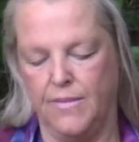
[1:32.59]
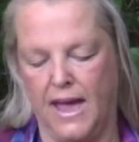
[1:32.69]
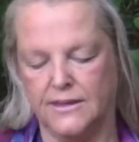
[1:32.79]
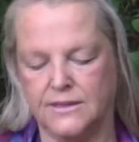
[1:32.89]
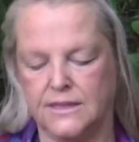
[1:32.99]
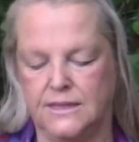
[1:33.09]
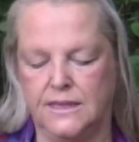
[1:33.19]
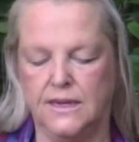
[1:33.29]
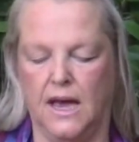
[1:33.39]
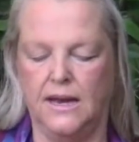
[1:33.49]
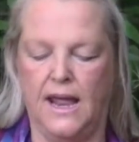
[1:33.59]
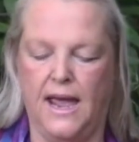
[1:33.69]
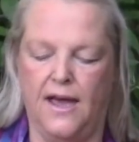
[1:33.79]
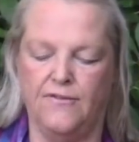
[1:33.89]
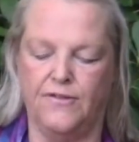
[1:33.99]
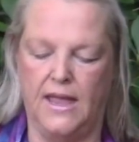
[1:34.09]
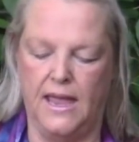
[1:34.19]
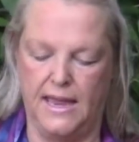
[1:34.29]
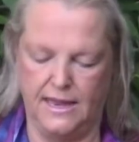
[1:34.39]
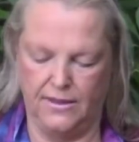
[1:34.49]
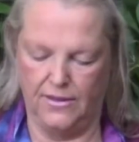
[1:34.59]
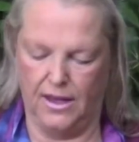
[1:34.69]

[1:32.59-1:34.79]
masks did not have a